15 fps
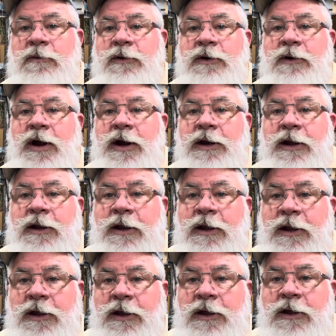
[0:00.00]
we're trying to,
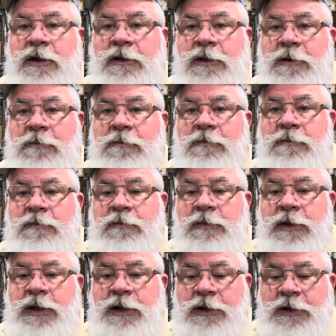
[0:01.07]

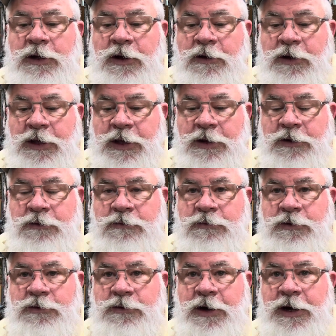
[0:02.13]
the young kids,
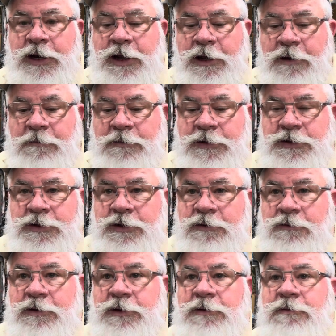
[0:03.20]
we're trying to help the
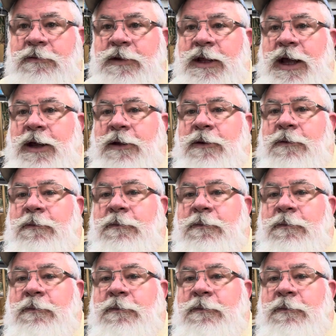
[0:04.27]
children. Thank you.